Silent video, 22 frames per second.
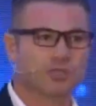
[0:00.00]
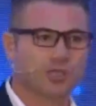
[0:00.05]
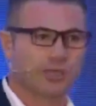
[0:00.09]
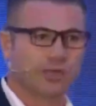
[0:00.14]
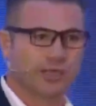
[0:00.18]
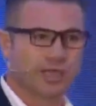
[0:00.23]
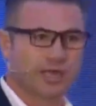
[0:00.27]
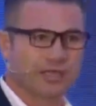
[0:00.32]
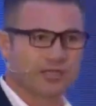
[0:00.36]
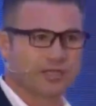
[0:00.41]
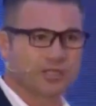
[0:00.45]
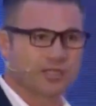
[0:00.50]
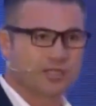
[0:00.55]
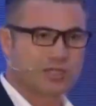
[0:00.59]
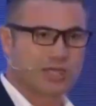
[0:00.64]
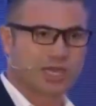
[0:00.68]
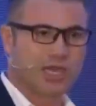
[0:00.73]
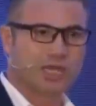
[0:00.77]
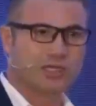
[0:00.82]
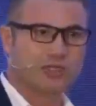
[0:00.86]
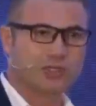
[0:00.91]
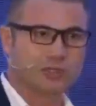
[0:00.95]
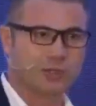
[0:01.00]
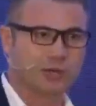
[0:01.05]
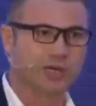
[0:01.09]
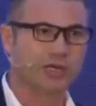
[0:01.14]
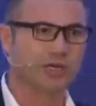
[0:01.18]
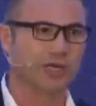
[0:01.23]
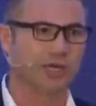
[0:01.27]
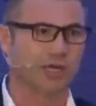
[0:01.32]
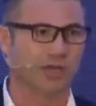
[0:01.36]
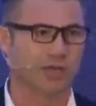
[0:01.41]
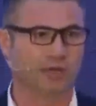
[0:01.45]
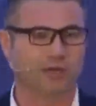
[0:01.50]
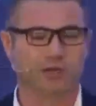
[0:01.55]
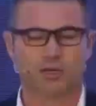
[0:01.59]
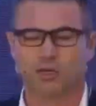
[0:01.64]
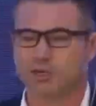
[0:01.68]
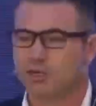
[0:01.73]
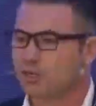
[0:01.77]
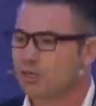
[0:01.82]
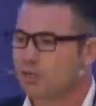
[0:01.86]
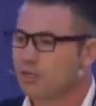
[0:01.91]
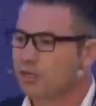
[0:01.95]
in the United States or India.
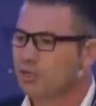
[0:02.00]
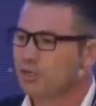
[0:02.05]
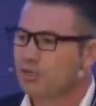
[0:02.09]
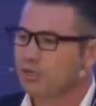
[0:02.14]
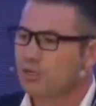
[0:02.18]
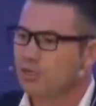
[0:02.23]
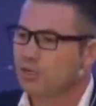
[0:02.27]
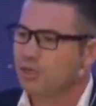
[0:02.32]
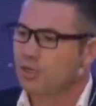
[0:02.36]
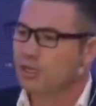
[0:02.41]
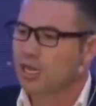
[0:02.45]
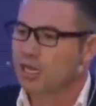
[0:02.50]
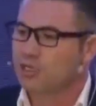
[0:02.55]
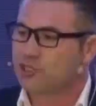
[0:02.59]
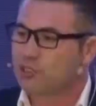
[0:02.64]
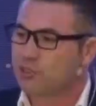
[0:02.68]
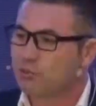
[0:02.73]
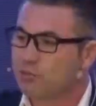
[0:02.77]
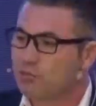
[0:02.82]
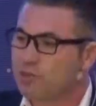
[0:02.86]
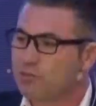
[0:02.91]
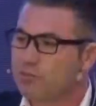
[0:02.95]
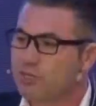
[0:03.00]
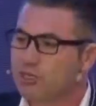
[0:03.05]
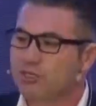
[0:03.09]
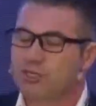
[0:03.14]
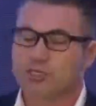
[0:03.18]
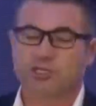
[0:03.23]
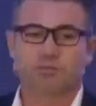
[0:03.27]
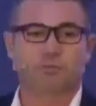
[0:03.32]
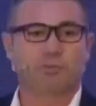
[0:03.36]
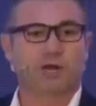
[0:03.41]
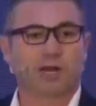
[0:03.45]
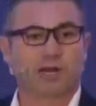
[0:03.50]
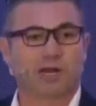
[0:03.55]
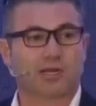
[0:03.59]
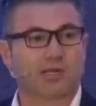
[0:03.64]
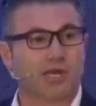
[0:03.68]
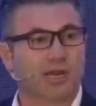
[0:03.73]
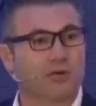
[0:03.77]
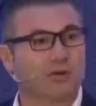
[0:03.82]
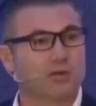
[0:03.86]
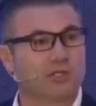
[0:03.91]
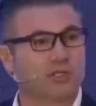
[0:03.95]
And so when we built this product,
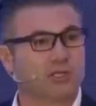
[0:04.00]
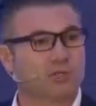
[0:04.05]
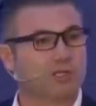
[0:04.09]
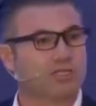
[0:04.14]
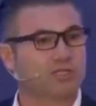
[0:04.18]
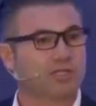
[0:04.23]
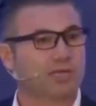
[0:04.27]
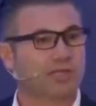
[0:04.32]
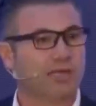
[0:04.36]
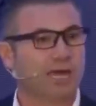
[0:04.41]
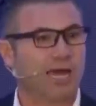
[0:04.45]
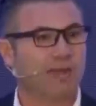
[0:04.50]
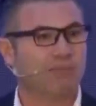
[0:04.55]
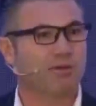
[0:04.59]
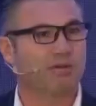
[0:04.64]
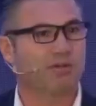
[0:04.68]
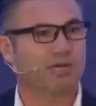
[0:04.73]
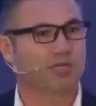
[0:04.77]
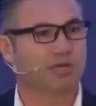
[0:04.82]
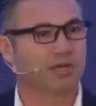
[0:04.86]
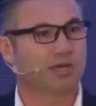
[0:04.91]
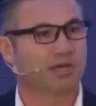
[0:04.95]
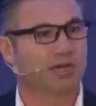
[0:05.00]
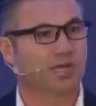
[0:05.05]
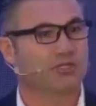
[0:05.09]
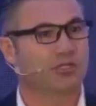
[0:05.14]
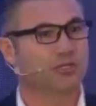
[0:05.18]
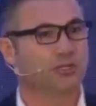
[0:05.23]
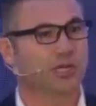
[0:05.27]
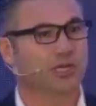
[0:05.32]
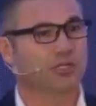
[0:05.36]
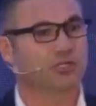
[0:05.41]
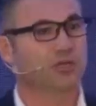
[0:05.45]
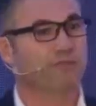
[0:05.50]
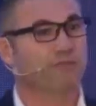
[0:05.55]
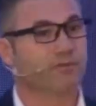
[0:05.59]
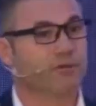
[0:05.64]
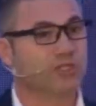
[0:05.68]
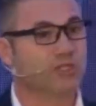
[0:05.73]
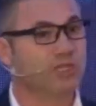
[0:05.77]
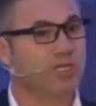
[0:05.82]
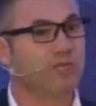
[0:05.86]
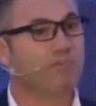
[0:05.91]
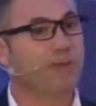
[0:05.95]
I also was not happy about the cost structure for
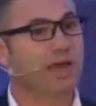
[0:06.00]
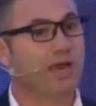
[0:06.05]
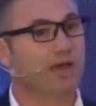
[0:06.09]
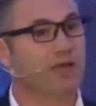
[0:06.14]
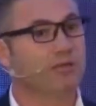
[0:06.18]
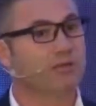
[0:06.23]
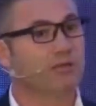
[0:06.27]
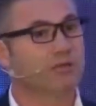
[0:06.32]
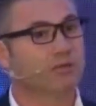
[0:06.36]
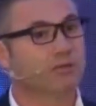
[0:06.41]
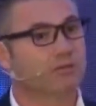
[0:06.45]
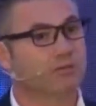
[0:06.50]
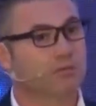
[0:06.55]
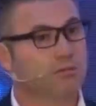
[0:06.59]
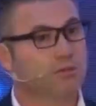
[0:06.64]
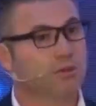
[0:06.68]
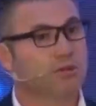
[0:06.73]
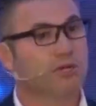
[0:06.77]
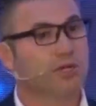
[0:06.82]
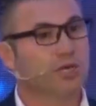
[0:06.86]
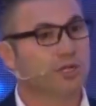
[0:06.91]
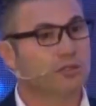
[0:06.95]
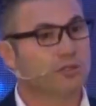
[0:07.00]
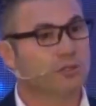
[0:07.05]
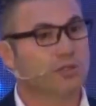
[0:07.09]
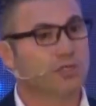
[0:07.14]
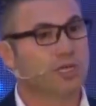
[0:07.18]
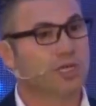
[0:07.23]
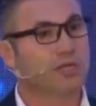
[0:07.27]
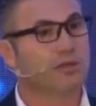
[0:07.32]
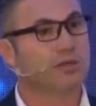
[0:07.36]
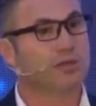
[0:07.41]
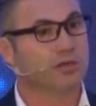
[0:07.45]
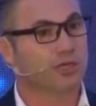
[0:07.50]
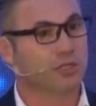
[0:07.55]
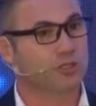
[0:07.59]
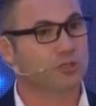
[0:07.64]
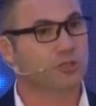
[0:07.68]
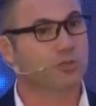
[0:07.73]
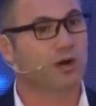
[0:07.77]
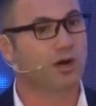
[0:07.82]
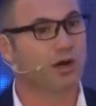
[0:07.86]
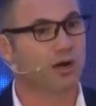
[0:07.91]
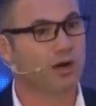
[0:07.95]
C-band 32T,
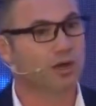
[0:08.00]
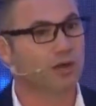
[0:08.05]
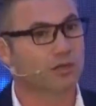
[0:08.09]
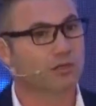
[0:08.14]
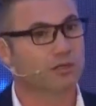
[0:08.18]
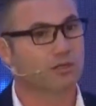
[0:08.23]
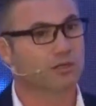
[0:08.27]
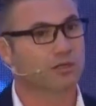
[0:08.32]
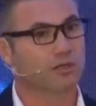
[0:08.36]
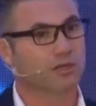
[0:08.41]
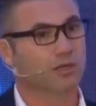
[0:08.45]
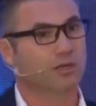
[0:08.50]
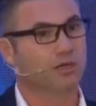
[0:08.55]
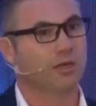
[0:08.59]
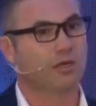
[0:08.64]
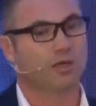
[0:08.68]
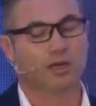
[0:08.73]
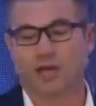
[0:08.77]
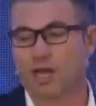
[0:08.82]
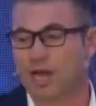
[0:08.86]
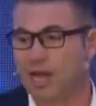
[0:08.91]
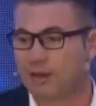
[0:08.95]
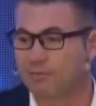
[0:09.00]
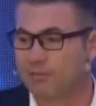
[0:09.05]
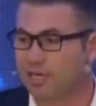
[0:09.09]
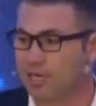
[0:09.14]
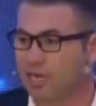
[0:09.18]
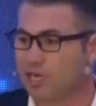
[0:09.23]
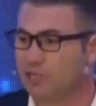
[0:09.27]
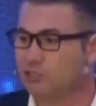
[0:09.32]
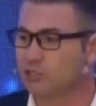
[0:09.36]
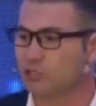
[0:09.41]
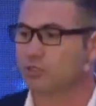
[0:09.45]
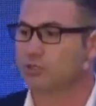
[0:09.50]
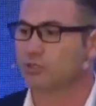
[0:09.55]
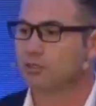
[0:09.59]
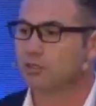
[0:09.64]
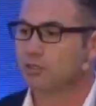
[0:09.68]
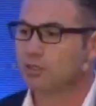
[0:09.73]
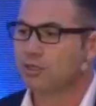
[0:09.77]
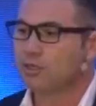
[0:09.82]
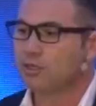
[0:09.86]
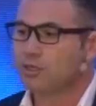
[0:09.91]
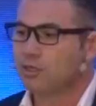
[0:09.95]
32R application.
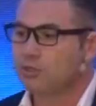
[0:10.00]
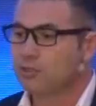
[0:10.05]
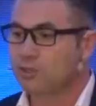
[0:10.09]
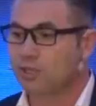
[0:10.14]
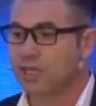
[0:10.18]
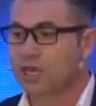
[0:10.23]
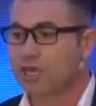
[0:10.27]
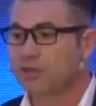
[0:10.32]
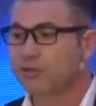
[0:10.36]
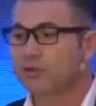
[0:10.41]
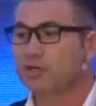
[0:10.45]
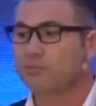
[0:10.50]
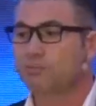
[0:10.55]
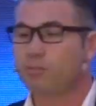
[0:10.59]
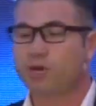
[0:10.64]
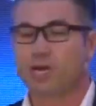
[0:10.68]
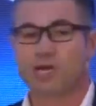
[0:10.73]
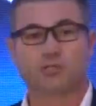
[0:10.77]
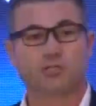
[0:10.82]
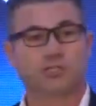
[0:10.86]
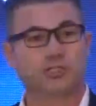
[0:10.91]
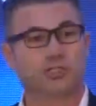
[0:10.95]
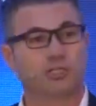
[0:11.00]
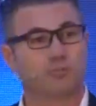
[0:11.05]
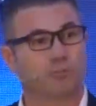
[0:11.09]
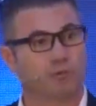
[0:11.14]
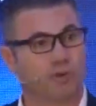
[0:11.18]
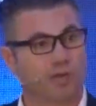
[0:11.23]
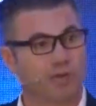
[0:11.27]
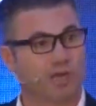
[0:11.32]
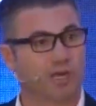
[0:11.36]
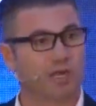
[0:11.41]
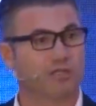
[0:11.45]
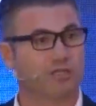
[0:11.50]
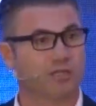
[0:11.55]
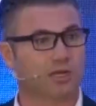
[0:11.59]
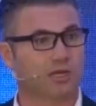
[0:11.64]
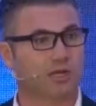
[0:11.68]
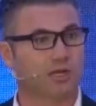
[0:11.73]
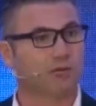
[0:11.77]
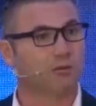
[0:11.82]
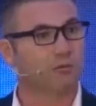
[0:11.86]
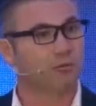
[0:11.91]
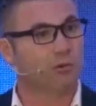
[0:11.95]
Together in partnership with
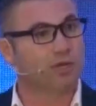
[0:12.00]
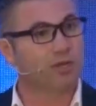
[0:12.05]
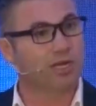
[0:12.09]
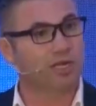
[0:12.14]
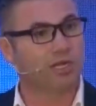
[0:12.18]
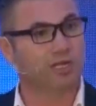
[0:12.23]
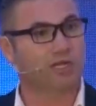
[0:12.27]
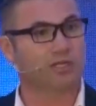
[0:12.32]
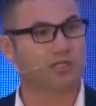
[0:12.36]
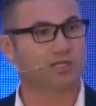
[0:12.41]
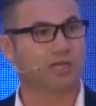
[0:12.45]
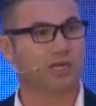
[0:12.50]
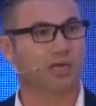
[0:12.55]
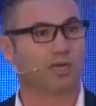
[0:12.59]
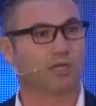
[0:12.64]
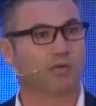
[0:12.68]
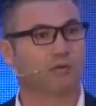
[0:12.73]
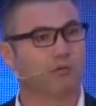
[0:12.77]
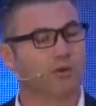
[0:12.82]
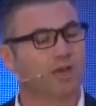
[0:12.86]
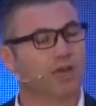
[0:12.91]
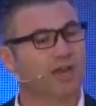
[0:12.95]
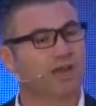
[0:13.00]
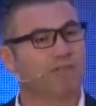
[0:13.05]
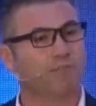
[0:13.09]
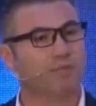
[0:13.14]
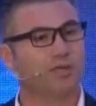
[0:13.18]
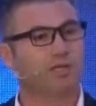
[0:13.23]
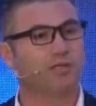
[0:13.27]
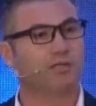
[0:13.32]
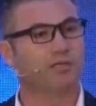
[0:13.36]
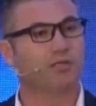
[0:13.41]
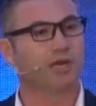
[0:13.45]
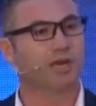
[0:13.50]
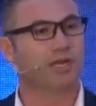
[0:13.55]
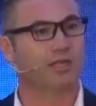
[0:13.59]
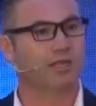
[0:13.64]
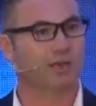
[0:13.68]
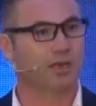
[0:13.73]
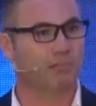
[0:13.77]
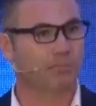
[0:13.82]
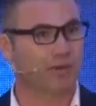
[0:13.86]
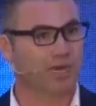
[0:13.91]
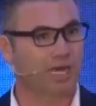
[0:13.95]
Intel, with NEC, we have built
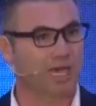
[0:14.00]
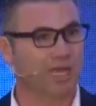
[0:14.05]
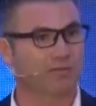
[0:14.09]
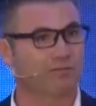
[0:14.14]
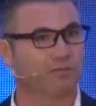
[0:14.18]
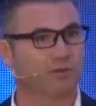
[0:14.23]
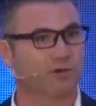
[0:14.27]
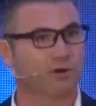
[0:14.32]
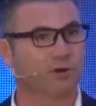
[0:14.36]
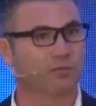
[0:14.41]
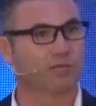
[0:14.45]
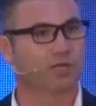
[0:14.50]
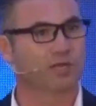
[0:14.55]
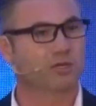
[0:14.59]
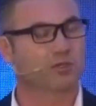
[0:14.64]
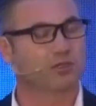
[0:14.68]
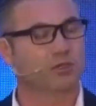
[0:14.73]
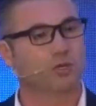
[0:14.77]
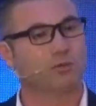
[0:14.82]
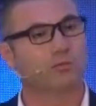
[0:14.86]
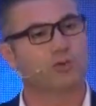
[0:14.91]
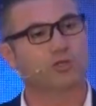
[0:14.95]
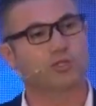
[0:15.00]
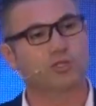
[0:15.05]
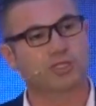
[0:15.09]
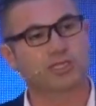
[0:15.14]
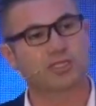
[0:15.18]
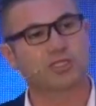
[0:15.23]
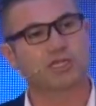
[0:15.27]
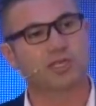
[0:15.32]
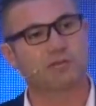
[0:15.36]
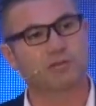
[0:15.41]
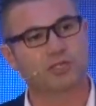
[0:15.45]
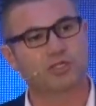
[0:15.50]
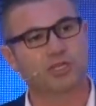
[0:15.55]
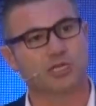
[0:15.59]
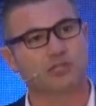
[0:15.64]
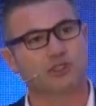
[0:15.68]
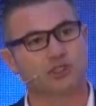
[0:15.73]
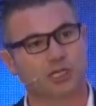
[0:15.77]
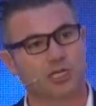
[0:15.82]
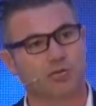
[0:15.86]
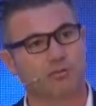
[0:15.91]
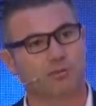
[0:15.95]
a platform that is almost
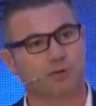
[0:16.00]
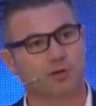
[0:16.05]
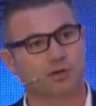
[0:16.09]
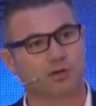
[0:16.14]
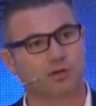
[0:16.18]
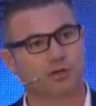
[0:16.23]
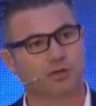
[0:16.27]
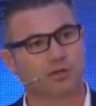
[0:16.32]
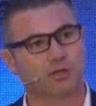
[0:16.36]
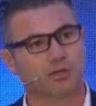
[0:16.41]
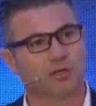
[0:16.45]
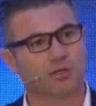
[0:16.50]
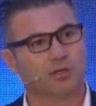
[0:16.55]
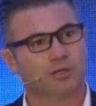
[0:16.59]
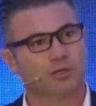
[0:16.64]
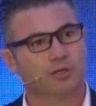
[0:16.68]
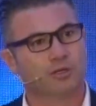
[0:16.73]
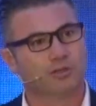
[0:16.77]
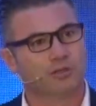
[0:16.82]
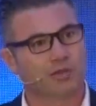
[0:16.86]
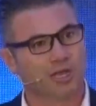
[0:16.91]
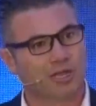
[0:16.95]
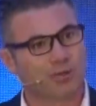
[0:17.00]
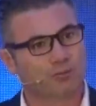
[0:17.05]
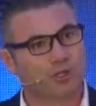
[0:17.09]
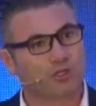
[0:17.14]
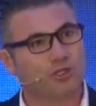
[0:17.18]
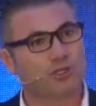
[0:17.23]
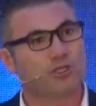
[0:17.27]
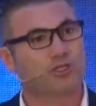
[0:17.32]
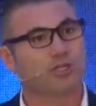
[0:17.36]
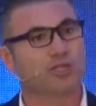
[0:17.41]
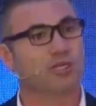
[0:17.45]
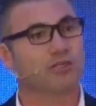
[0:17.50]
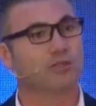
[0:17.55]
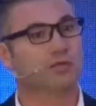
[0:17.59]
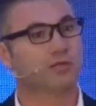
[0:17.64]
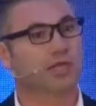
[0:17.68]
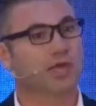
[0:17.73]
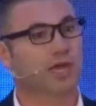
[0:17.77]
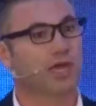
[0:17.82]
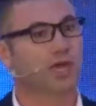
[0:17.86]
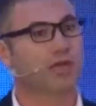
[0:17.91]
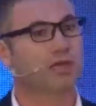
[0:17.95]
60% cheaper than what you see
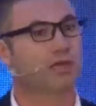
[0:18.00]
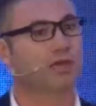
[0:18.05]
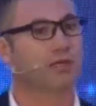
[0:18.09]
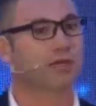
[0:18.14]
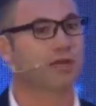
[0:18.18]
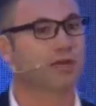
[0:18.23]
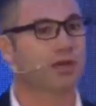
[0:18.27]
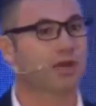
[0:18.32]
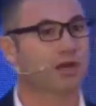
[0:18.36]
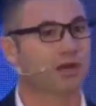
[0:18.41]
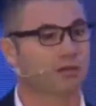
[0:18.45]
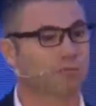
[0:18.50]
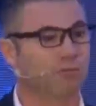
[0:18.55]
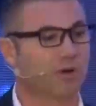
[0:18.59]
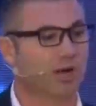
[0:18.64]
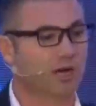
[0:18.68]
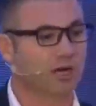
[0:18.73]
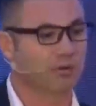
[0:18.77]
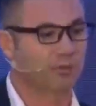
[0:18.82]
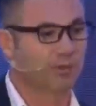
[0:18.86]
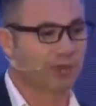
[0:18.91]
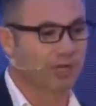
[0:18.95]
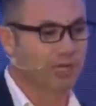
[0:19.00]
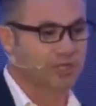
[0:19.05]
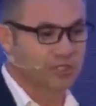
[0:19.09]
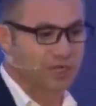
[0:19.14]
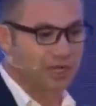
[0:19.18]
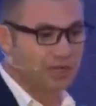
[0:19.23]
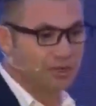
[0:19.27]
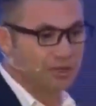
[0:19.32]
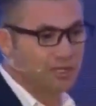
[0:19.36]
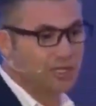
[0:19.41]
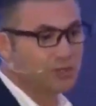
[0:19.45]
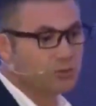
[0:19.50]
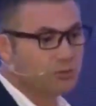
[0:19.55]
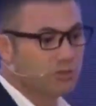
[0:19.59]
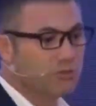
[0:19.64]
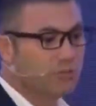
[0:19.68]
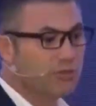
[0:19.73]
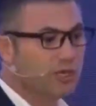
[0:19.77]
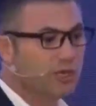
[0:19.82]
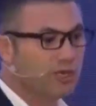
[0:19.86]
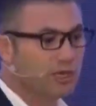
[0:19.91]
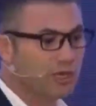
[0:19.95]
today in the current marketplace. And these will
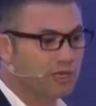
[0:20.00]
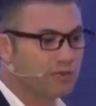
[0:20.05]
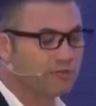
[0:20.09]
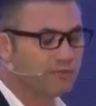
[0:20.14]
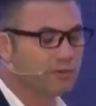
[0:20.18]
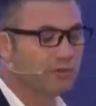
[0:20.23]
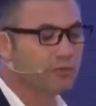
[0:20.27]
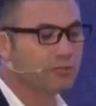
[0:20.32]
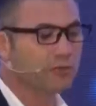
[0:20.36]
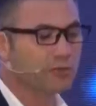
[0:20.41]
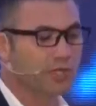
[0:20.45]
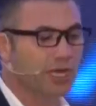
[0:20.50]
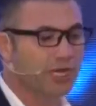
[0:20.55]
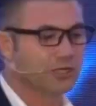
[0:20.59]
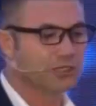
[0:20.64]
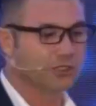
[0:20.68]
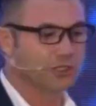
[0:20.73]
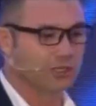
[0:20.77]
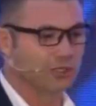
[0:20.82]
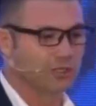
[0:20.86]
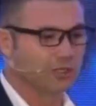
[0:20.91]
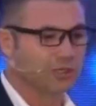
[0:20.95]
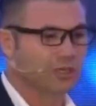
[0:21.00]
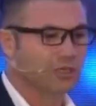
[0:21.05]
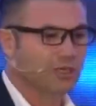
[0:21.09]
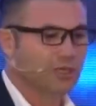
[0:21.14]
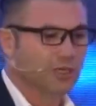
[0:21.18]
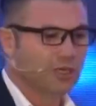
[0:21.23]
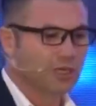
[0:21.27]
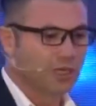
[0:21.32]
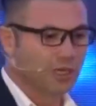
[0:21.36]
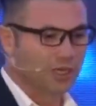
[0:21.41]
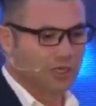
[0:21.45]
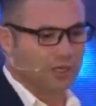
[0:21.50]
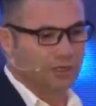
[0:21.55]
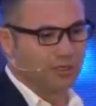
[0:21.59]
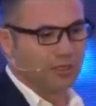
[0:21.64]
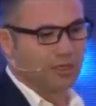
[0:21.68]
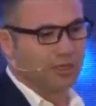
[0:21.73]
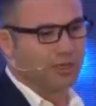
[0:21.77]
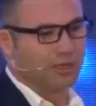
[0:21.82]
be in full production in